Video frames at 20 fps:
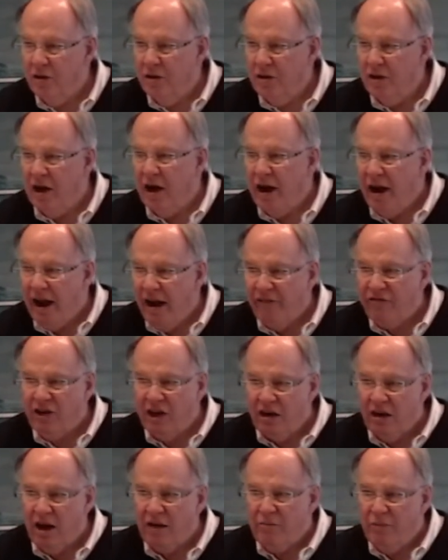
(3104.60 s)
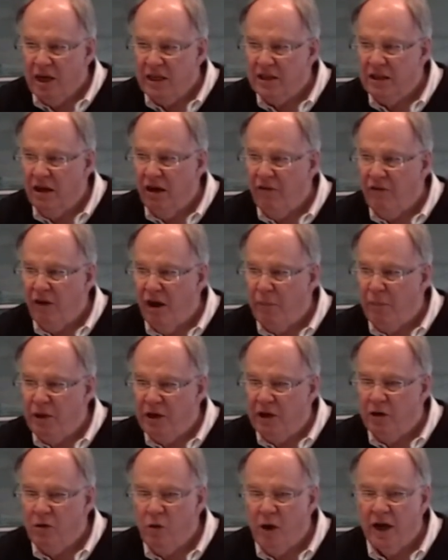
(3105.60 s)
that I have to lock myself up
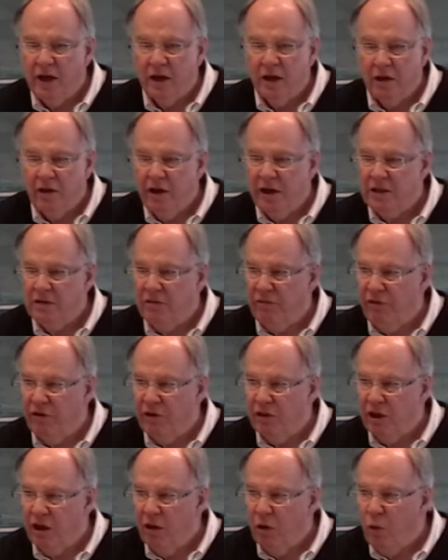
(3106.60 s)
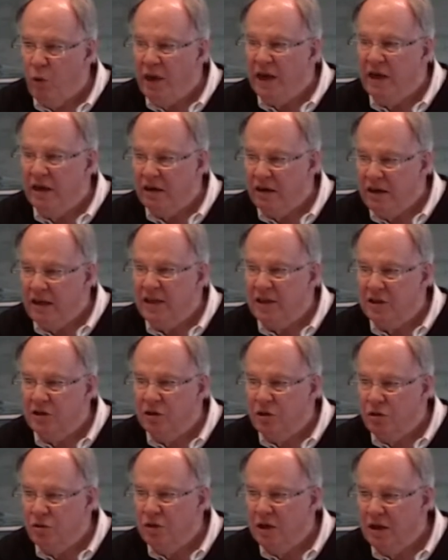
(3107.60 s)
in a quiet closet for a week at least to
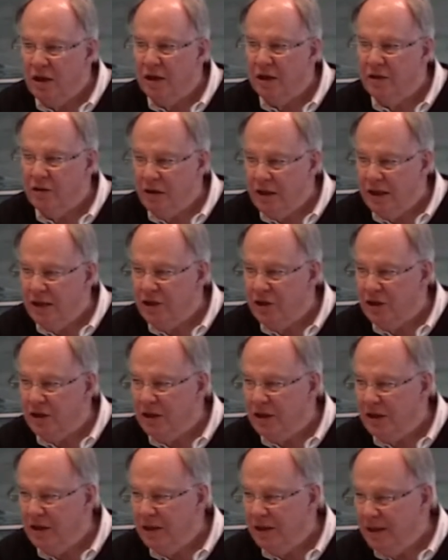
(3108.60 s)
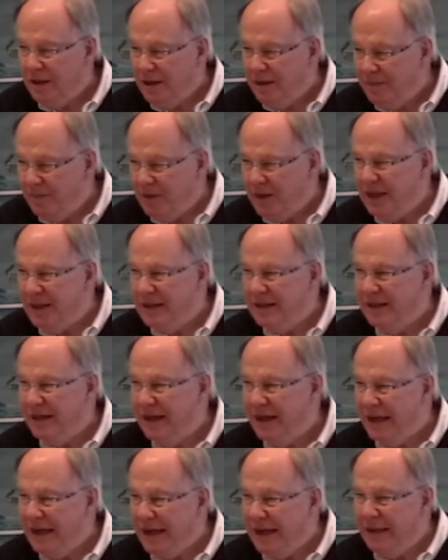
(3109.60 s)
do a calculation. Yeah.
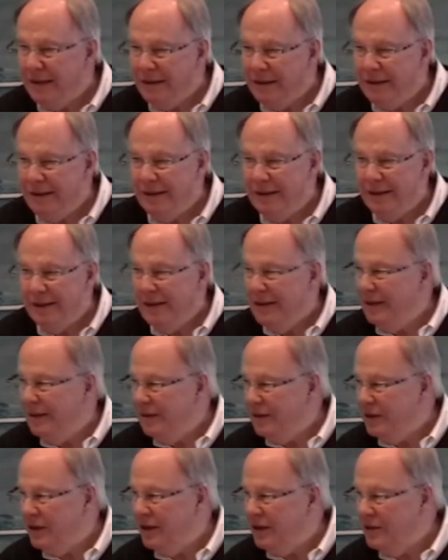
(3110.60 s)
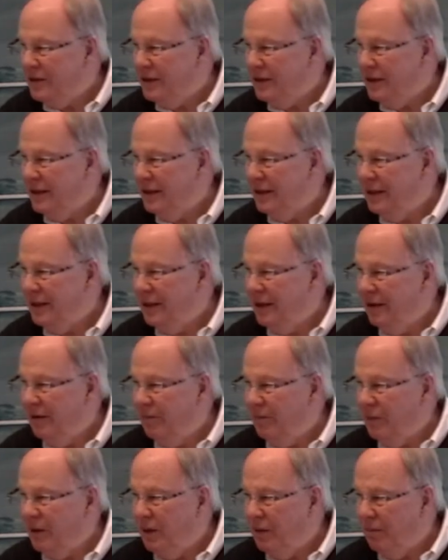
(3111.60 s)
I hate it. Yeah.
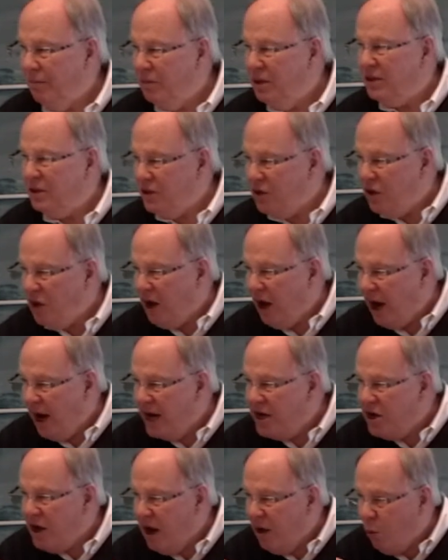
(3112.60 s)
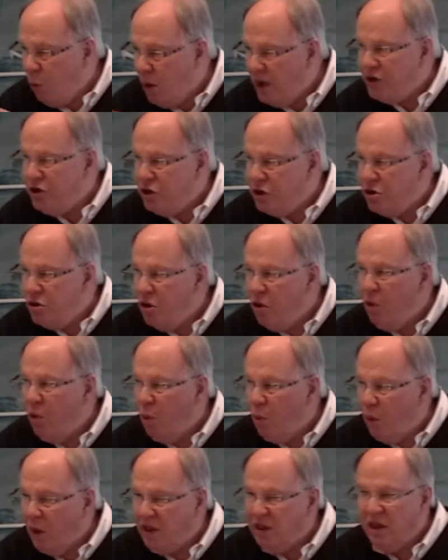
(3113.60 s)
But I want to know
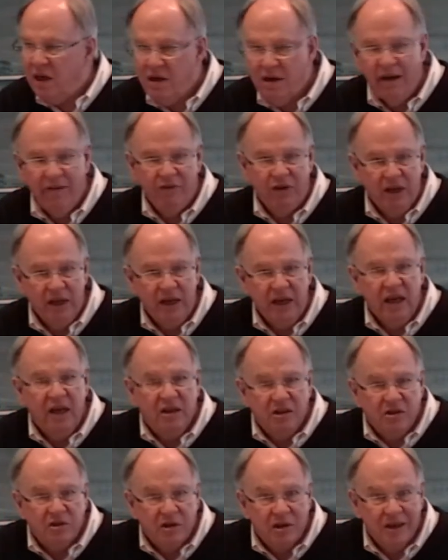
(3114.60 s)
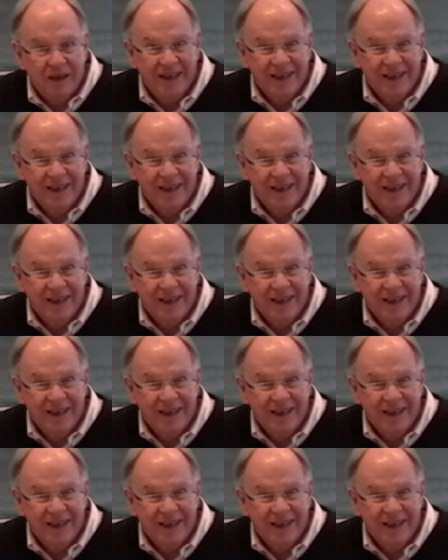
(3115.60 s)
what the devil it is.